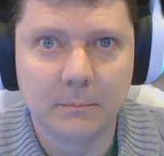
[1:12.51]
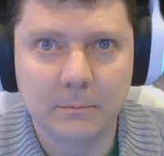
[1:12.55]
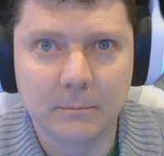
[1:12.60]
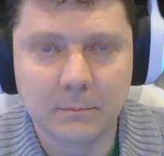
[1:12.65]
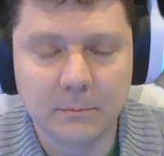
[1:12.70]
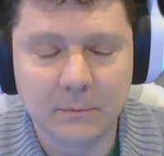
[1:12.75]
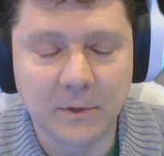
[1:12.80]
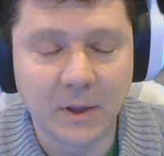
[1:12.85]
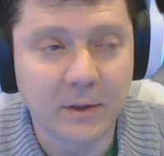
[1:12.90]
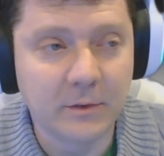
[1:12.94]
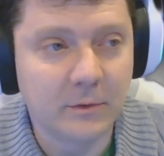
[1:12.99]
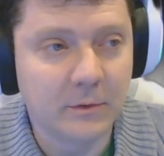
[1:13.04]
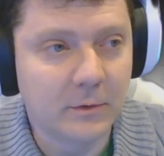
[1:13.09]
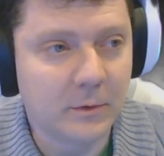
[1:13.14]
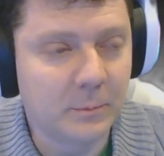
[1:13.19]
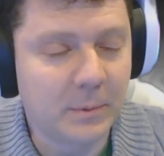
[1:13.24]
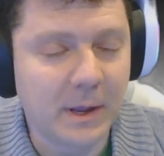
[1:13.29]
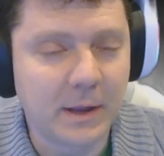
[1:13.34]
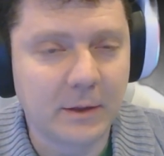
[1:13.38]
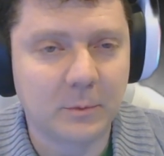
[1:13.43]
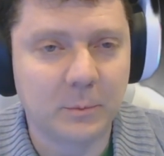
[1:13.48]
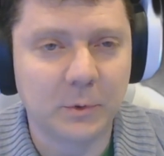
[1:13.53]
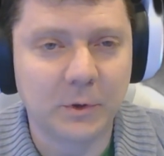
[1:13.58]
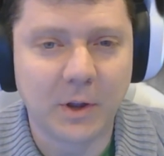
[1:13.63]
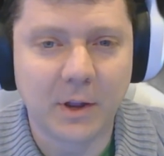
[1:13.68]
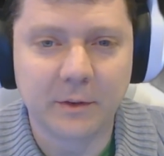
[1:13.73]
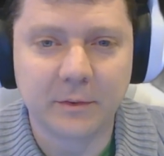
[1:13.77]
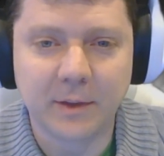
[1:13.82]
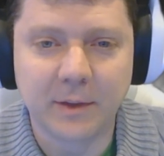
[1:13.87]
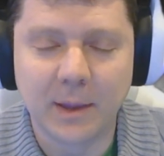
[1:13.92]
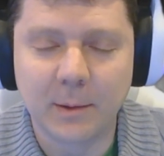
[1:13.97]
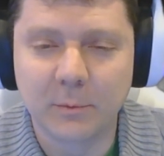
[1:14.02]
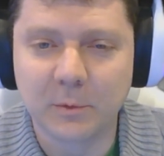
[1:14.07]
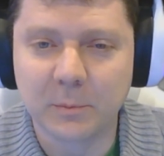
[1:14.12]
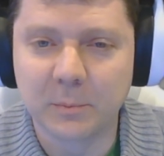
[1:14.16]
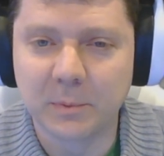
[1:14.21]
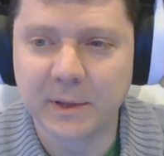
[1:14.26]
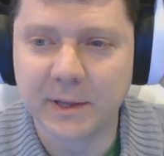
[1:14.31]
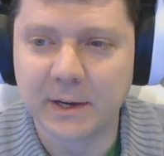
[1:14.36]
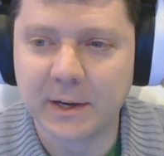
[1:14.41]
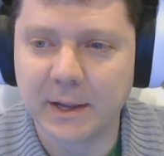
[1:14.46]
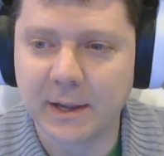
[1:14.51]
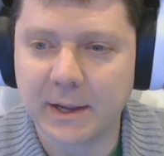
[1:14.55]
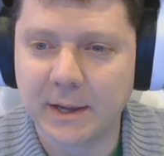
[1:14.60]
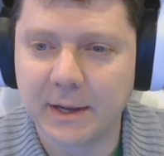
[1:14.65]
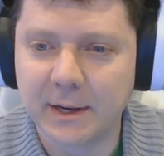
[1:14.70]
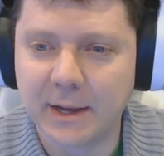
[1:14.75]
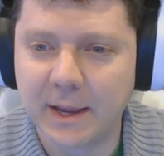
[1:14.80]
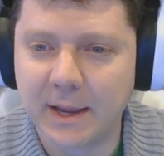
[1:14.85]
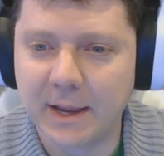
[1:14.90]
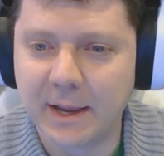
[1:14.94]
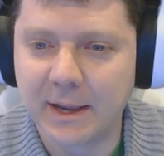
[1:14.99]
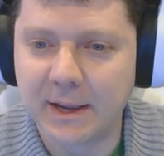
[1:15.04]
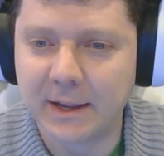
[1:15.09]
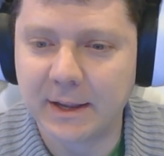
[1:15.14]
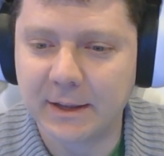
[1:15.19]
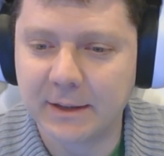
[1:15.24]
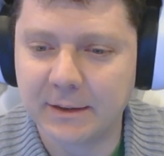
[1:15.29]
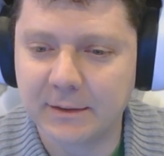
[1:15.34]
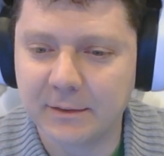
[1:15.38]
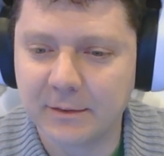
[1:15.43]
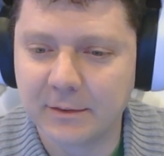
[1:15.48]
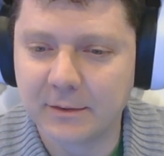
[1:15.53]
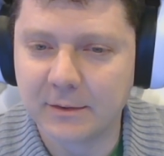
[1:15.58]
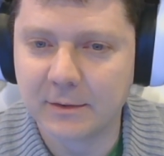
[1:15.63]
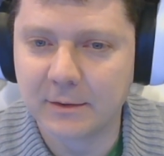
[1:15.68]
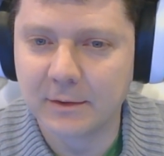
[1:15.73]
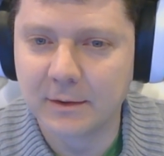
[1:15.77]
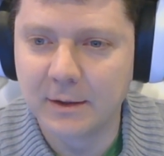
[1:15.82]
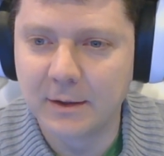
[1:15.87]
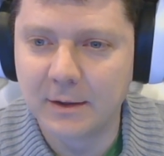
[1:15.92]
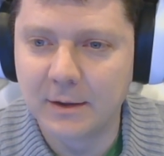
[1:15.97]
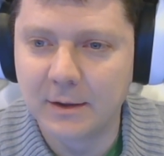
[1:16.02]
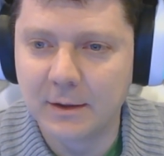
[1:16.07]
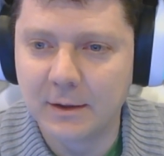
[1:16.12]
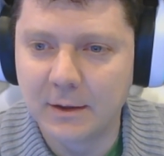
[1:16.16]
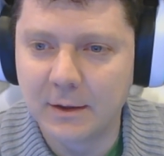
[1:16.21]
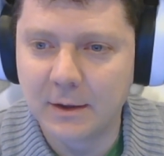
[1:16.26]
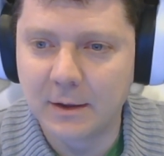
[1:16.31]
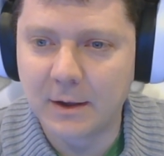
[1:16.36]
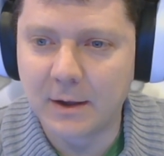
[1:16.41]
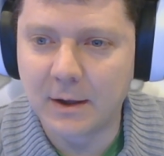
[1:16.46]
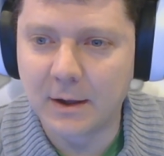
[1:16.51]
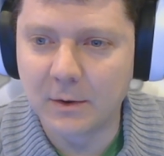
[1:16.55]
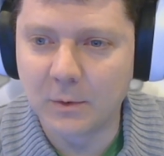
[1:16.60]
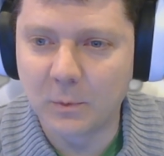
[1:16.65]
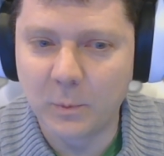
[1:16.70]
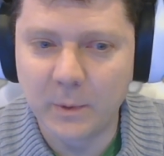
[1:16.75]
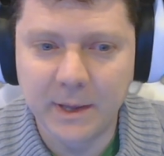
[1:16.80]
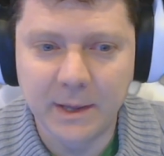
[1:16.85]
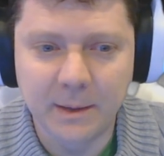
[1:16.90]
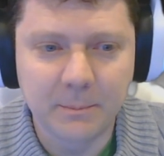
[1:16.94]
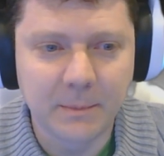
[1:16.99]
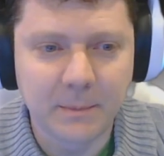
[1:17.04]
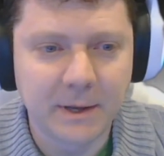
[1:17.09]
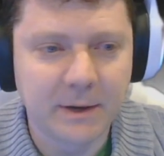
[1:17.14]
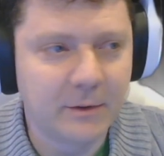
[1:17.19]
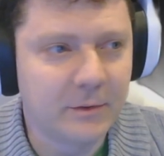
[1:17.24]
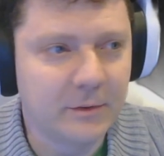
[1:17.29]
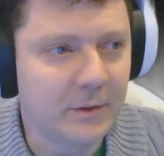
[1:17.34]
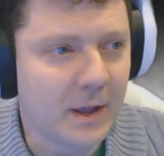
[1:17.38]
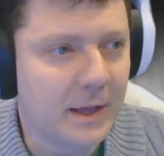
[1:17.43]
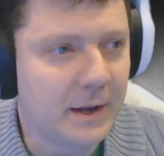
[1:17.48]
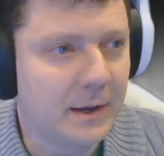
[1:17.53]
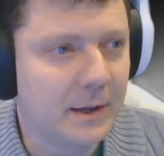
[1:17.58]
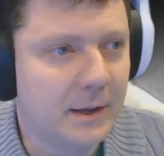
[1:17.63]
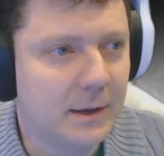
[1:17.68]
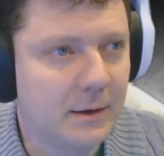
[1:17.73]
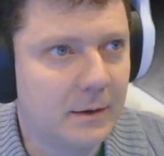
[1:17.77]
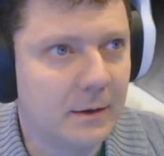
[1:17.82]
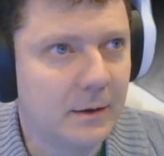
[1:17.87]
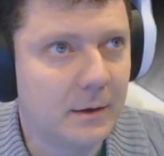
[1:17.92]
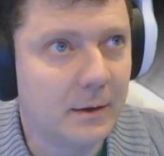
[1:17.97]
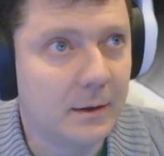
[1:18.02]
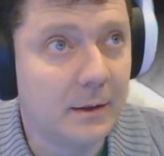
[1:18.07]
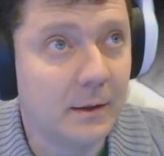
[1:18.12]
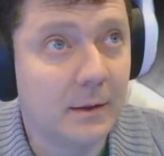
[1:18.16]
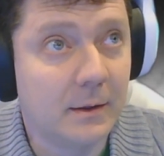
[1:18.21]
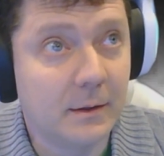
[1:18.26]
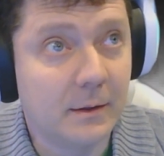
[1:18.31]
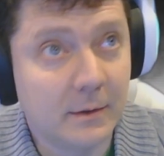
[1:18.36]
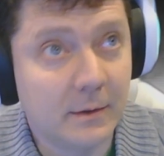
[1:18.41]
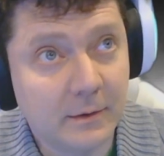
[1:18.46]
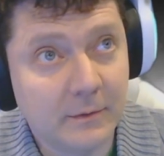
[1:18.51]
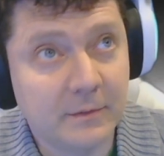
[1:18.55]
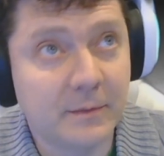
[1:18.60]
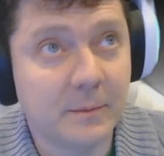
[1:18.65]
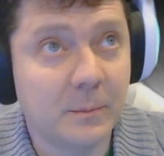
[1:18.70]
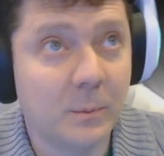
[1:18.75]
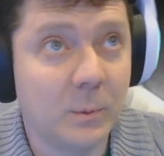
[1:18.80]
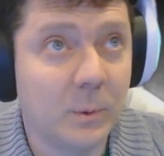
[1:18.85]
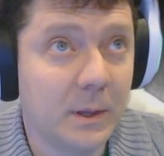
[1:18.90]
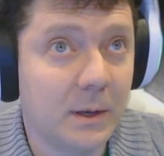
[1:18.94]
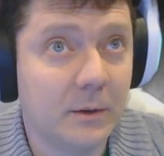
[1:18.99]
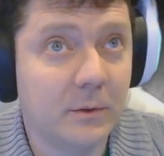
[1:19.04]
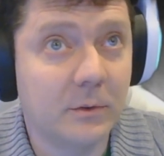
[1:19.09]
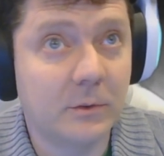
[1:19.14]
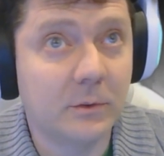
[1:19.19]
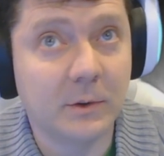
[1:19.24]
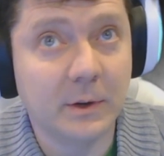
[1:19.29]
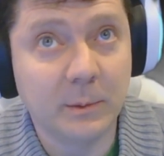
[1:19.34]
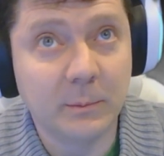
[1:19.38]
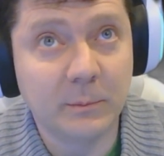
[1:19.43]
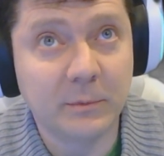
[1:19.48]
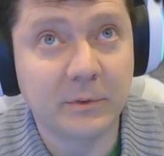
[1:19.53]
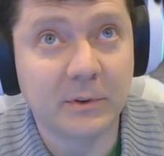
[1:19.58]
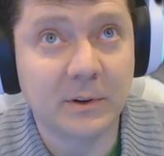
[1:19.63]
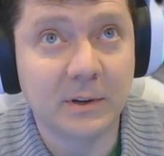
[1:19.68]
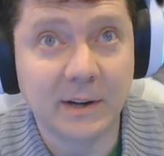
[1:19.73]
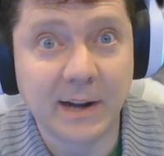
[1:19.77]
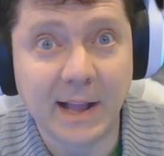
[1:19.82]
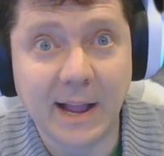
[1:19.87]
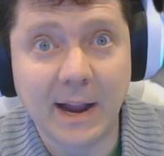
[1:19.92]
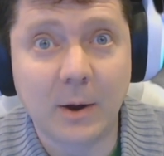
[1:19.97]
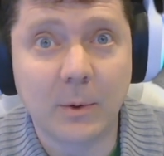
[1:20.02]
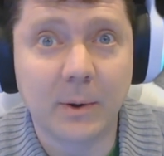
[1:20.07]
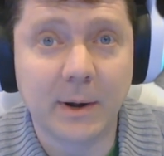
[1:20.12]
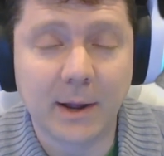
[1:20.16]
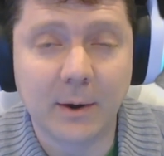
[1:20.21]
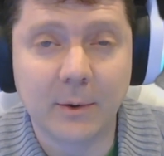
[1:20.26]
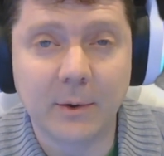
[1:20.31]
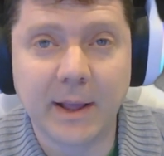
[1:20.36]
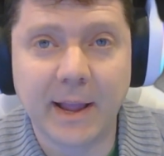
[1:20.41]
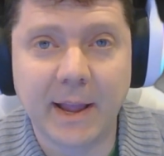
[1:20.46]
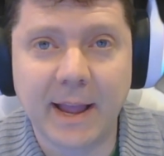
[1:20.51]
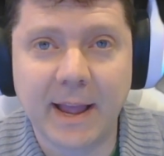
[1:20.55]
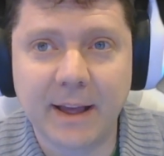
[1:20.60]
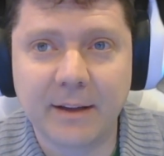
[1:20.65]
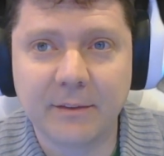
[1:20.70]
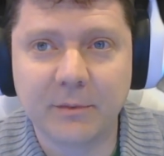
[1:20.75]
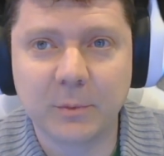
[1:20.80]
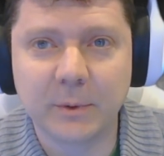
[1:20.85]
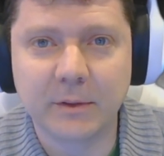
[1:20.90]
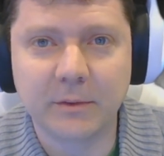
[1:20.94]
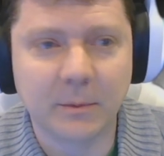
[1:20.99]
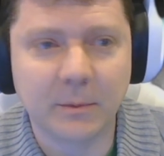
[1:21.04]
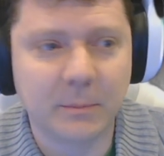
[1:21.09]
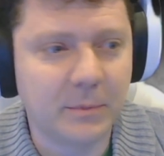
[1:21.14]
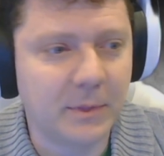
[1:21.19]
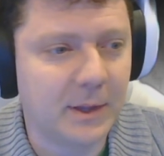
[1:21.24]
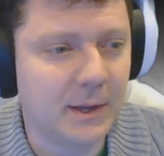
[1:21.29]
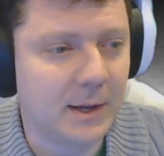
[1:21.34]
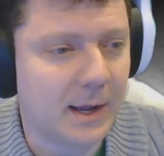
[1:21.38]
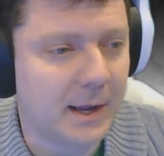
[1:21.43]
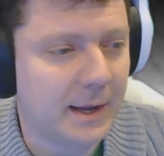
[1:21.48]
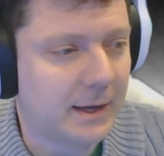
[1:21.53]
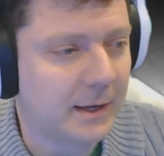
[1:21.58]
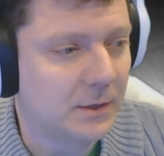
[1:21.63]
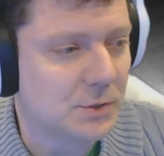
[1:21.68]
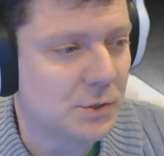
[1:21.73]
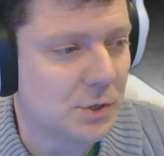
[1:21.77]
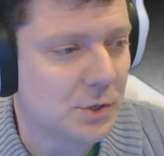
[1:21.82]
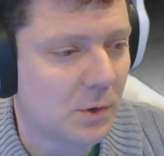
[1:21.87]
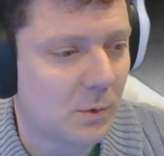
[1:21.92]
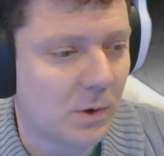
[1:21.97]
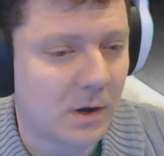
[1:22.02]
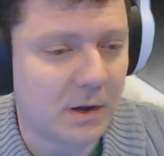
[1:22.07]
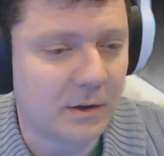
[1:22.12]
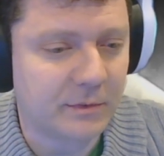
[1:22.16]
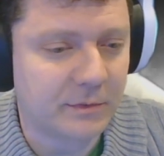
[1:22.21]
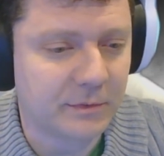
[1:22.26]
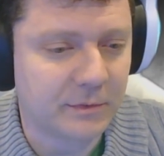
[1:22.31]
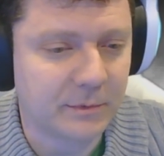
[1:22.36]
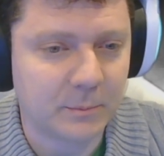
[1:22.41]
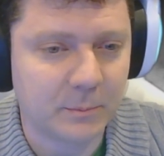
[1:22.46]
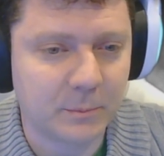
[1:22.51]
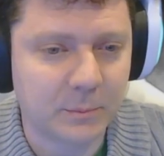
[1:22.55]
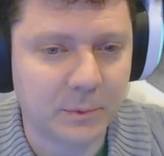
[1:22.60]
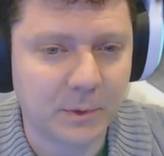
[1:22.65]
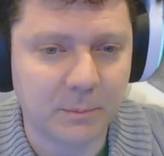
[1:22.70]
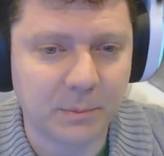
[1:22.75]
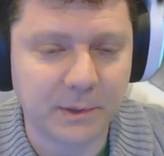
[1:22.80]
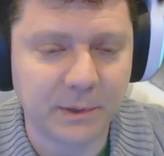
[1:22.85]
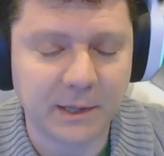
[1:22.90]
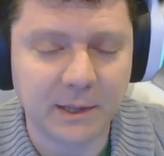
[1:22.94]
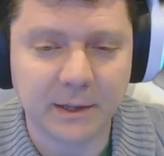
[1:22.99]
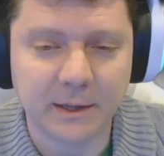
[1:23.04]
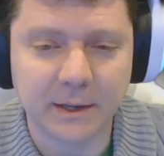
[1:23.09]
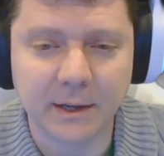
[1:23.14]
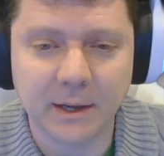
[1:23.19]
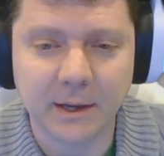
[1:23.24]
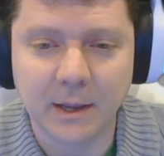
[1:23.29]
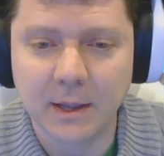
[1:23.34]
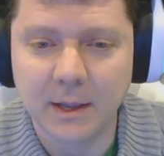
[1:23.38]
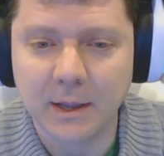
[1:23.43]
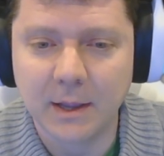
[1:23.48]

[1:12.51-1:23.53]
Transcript: dozens of possible DOS games to play tonight, and on a whim, I decided if I'm only going to stream for an hour and a half, what's something I can show off completely?